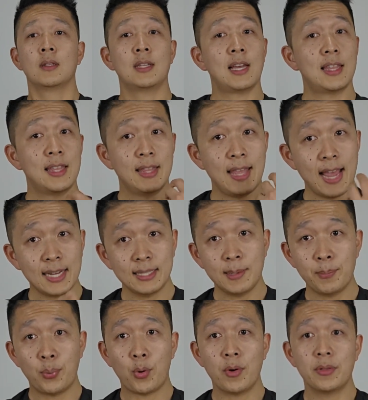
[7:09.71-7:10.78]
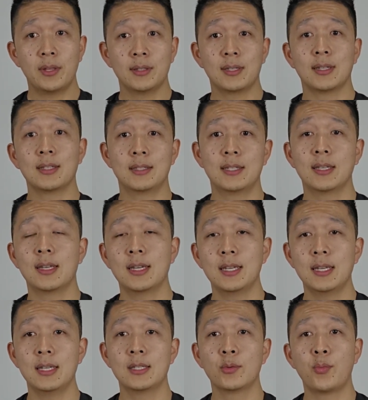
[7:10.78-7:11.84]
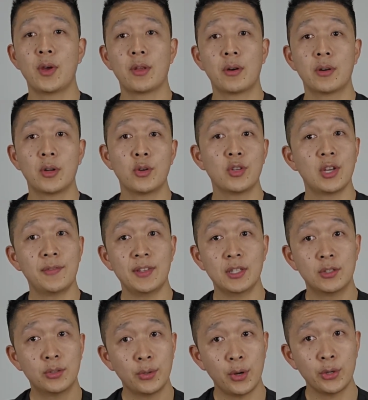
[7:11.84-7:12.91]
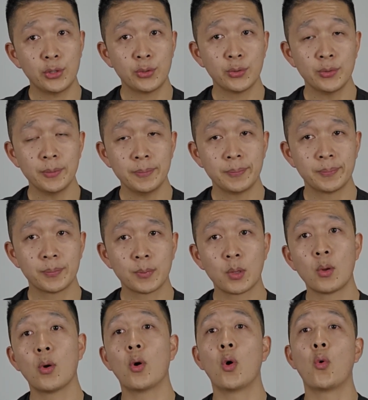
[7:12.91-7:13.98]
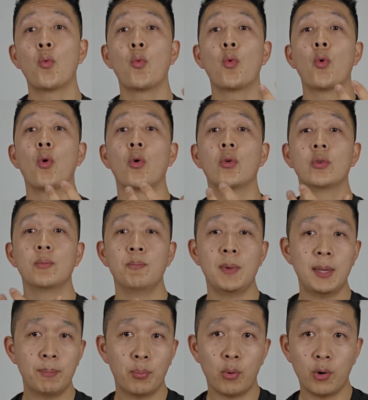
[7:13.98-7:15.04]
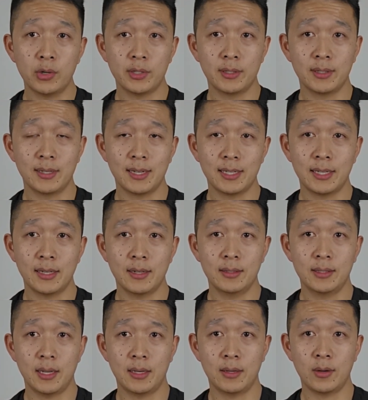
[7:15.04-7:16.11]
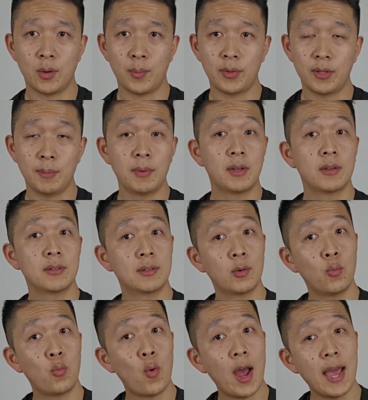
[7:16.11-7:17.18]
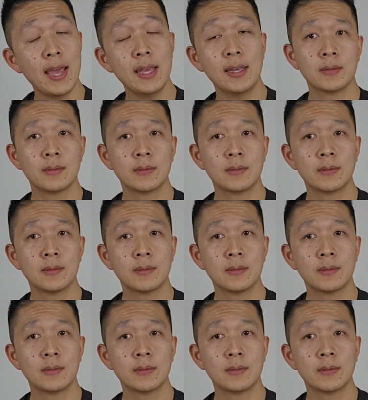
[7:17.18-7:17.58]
Now, the next important thing to consider is whether or not you have insertional or mid-portion Achilles tendinopathy, because the way